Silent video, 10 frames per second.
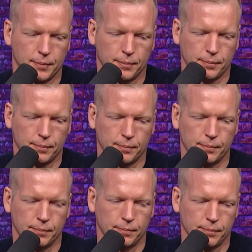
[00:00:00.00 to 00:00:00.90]

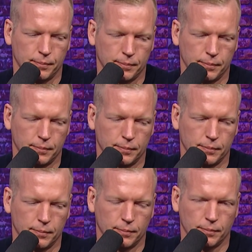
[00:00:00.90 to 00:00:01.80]

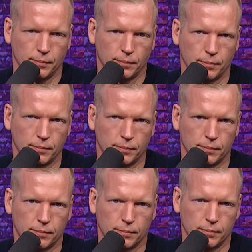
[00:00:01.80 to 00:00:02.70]

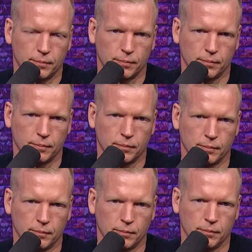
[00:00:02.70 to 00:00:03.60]

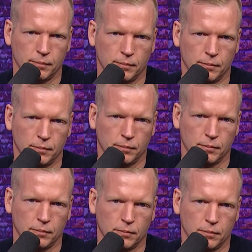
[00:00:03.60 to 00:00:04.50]

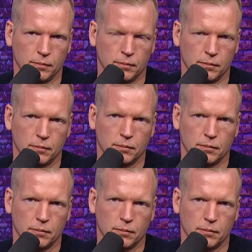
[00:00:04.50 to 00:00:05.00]
(not speaking)